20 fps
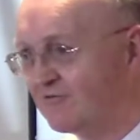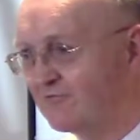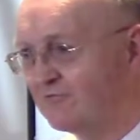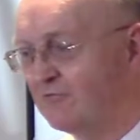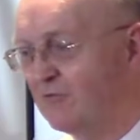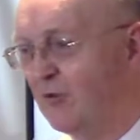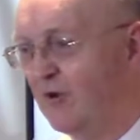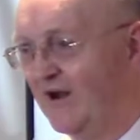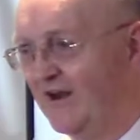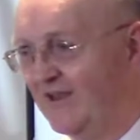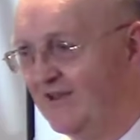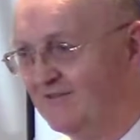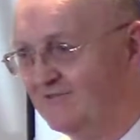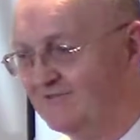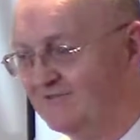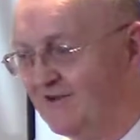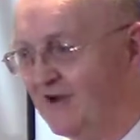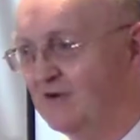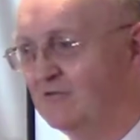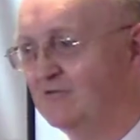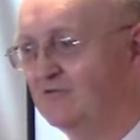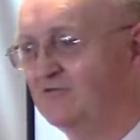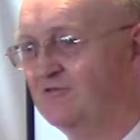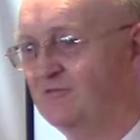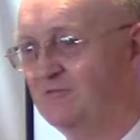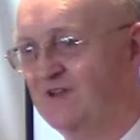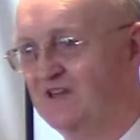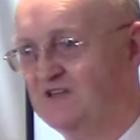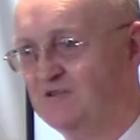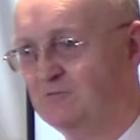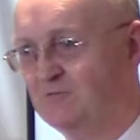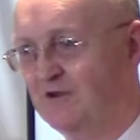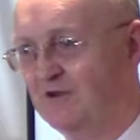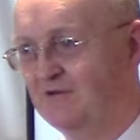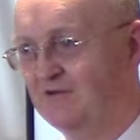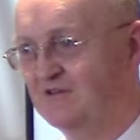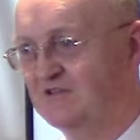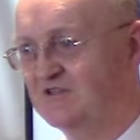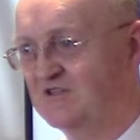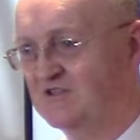What I've found from
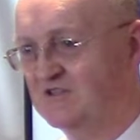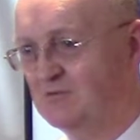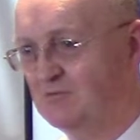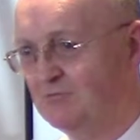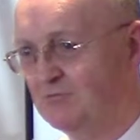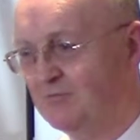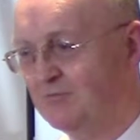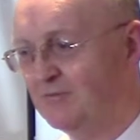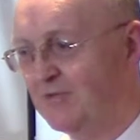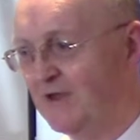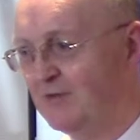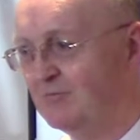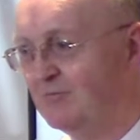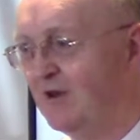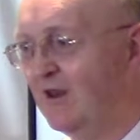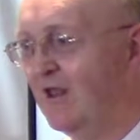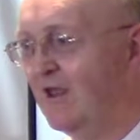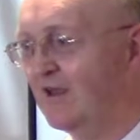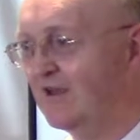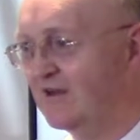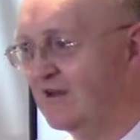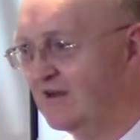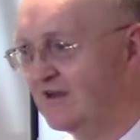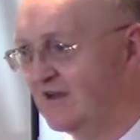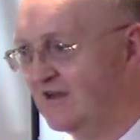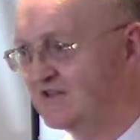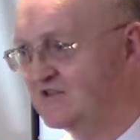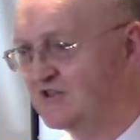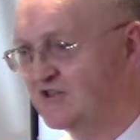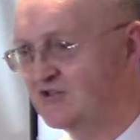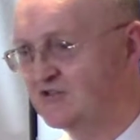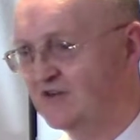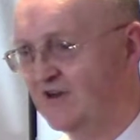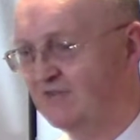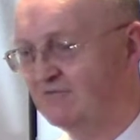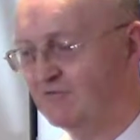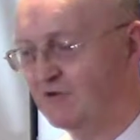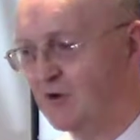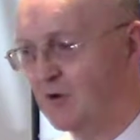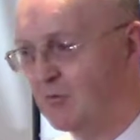experience is that people can
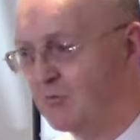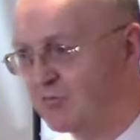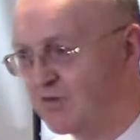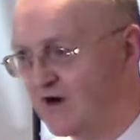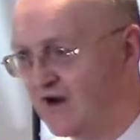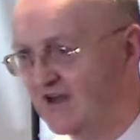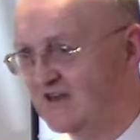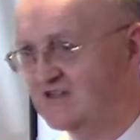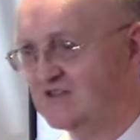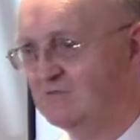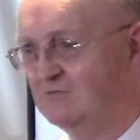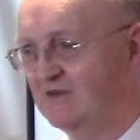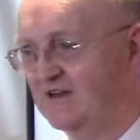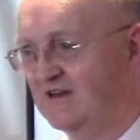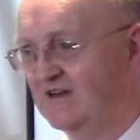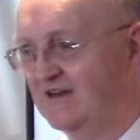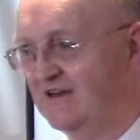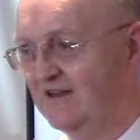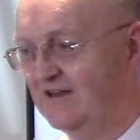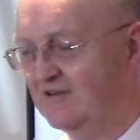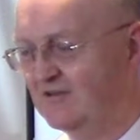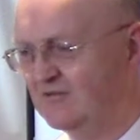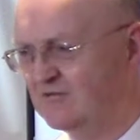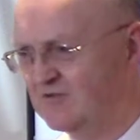concentrate for approximately,